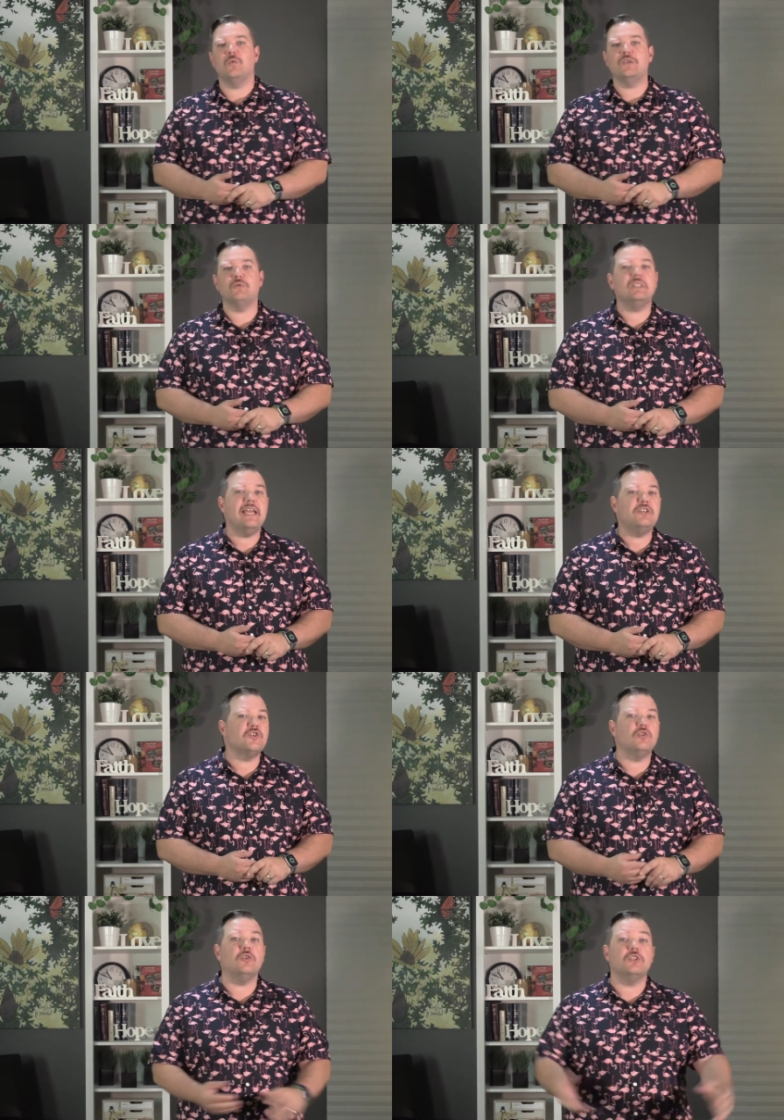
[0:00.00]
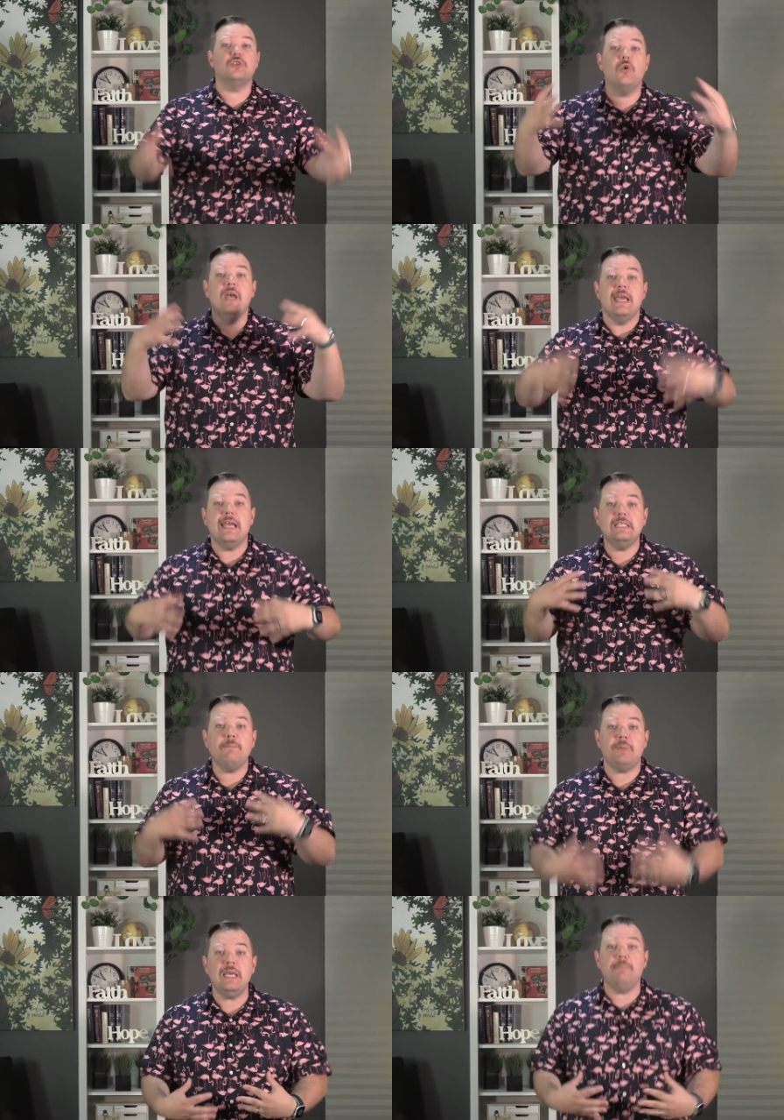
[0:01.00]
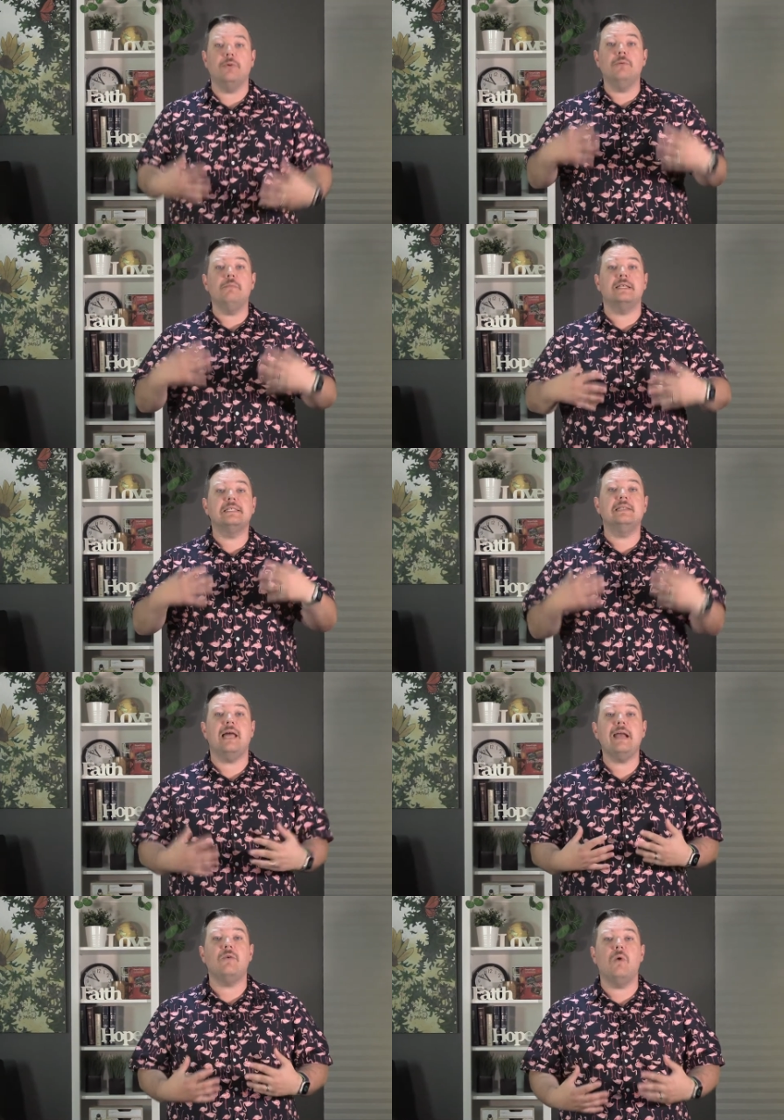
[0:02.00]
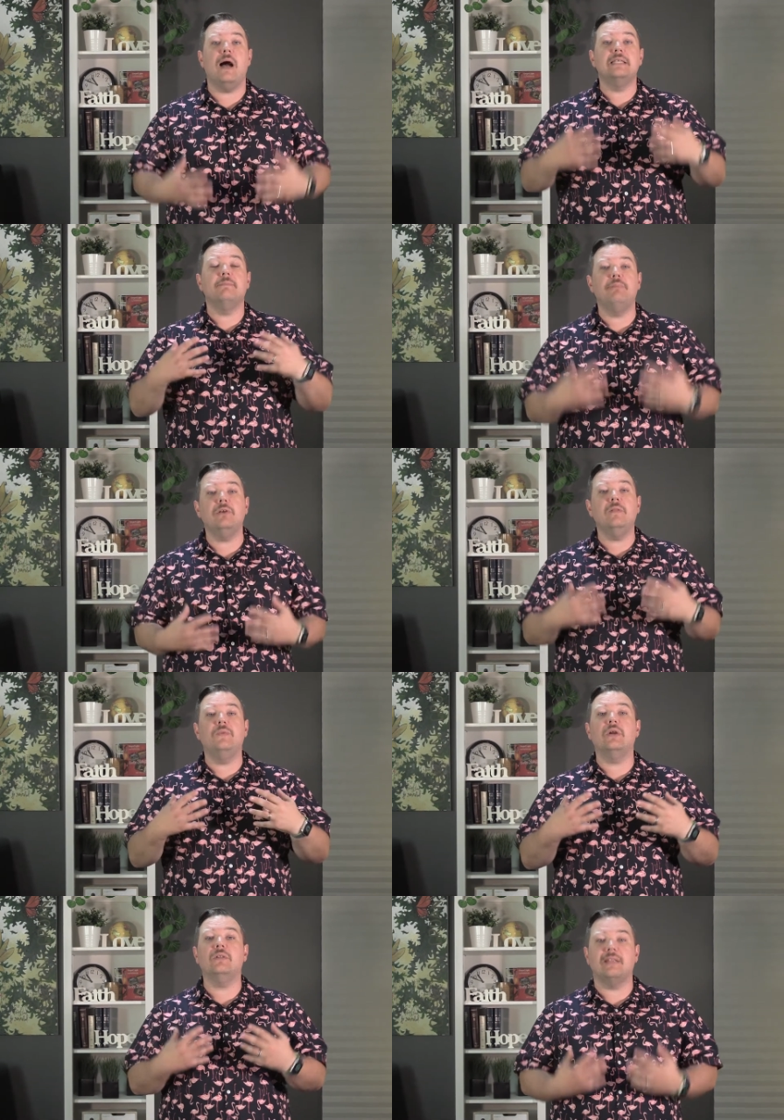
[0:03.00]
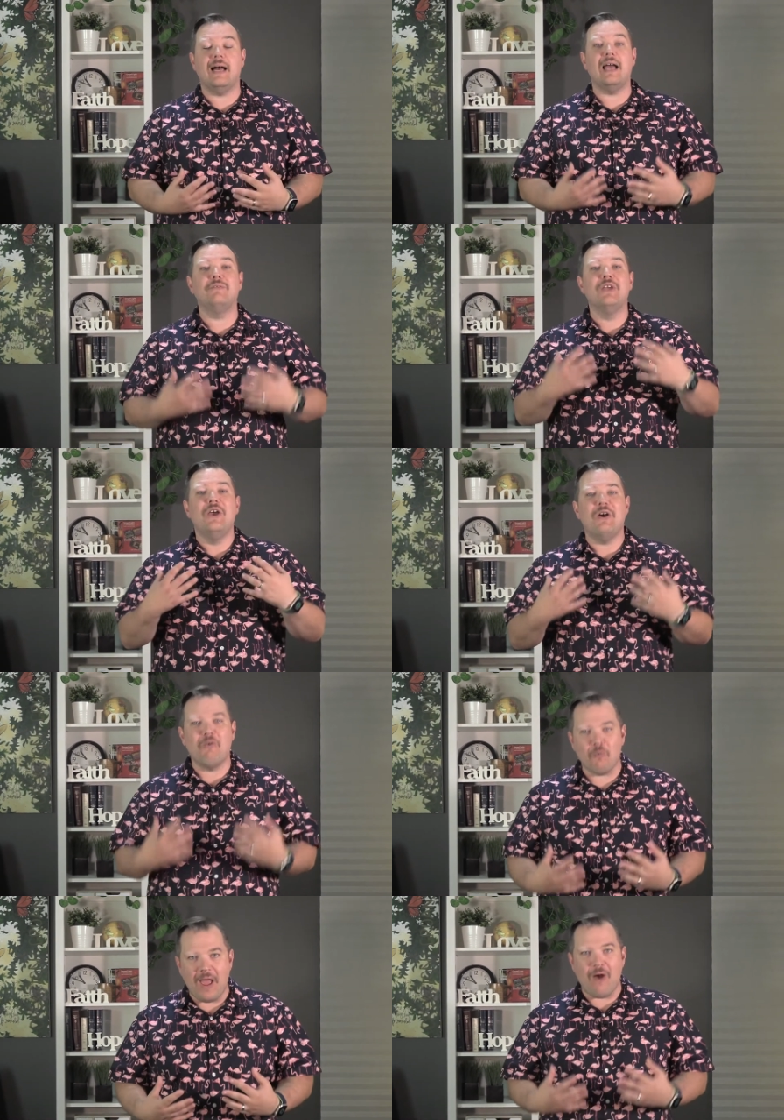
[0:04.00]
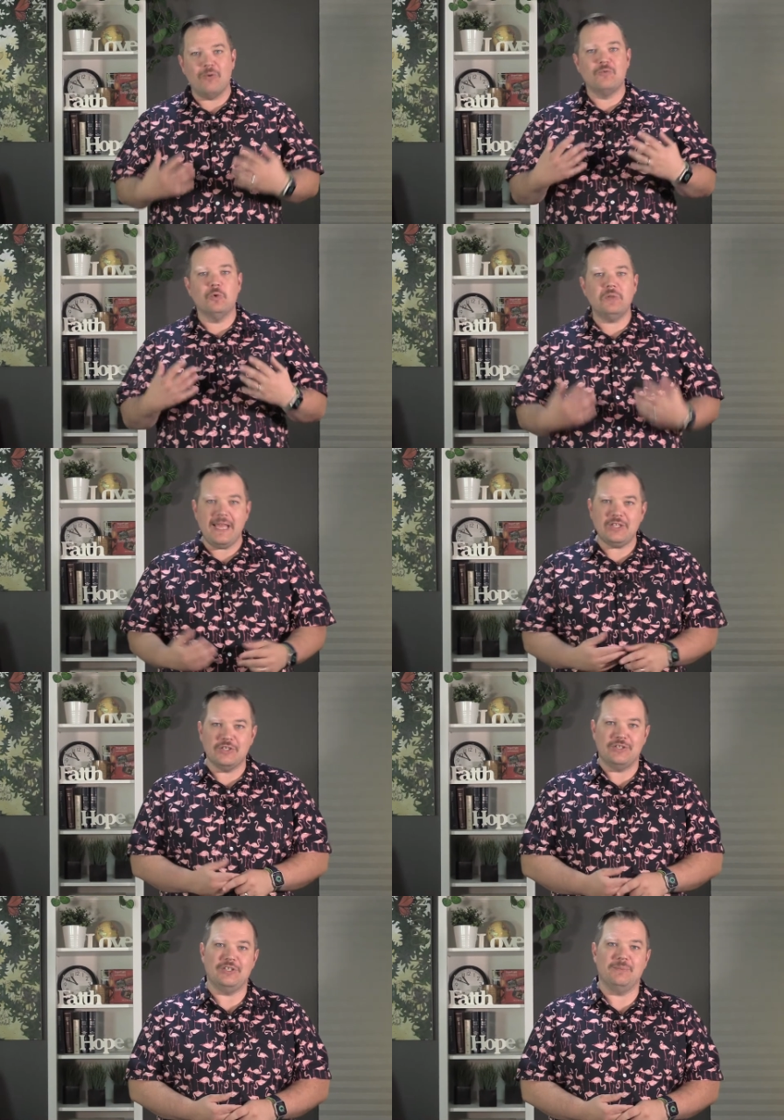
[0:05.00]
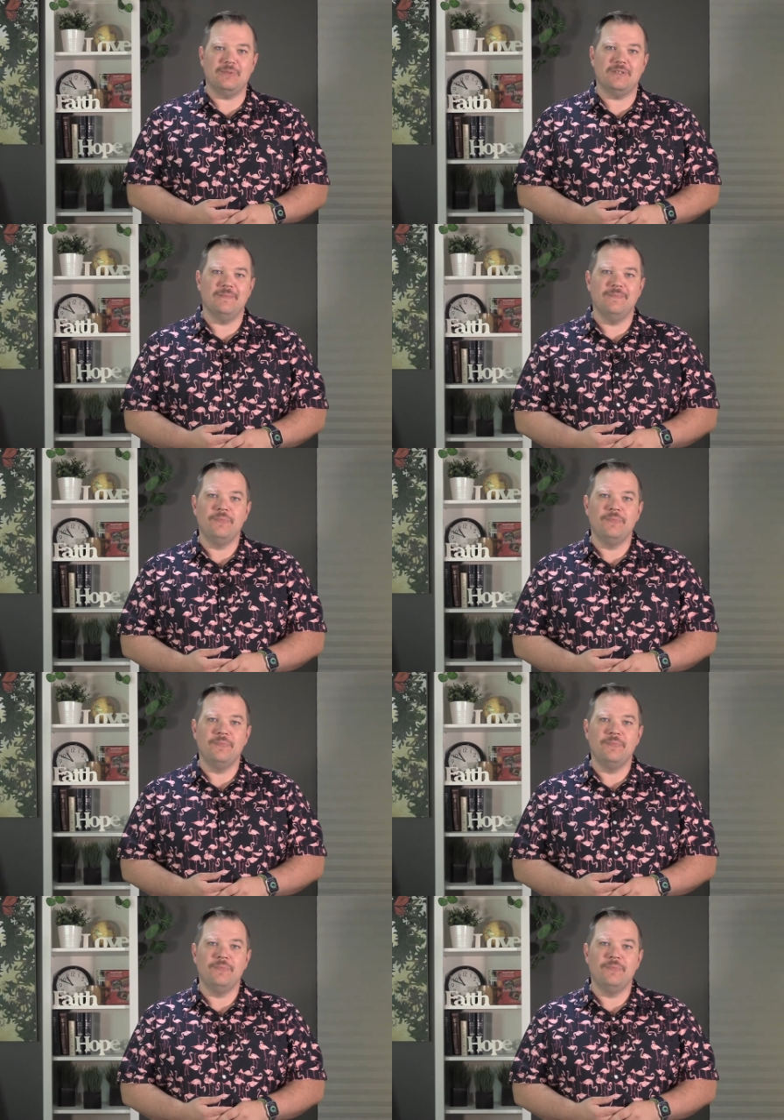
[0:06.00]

was relational, and so his people must likewise build their lives around relationships.